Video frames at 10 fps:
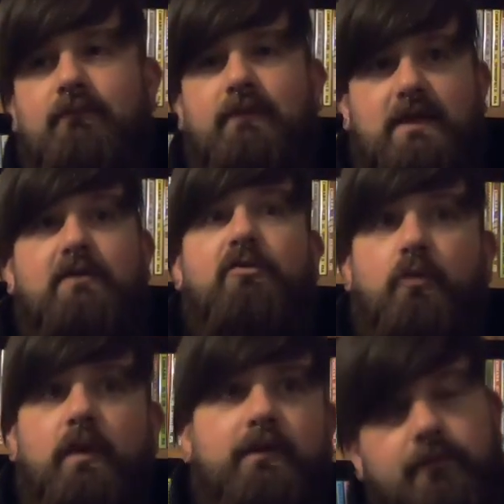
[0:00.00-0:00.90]
These
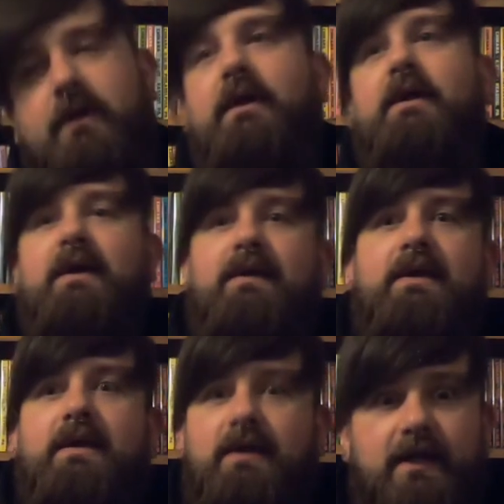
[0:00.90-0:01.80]
swing big and they
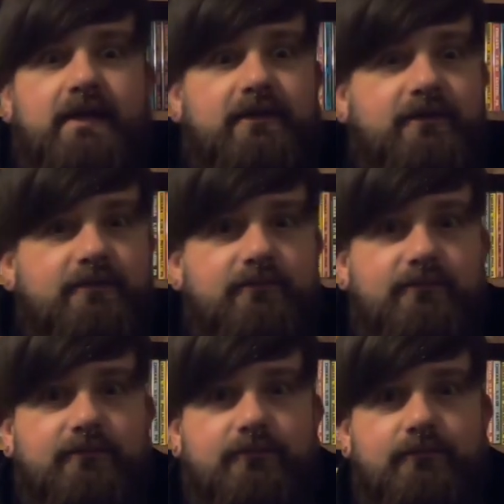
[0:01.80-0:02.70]
connect.
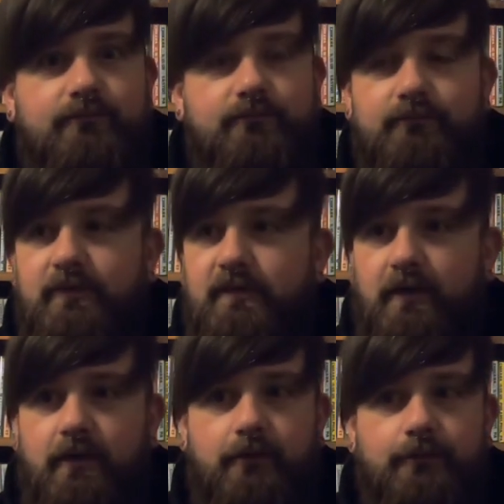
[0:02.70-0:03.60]

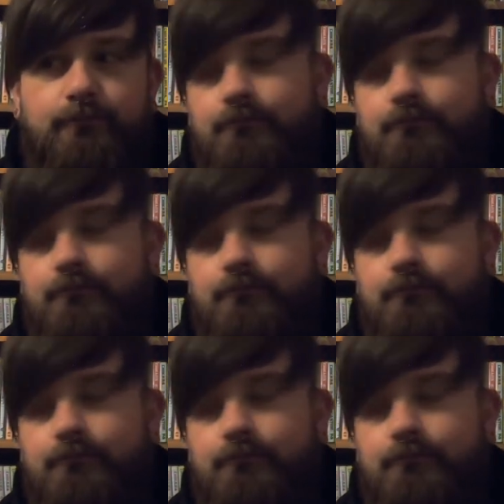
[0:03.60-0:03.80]
So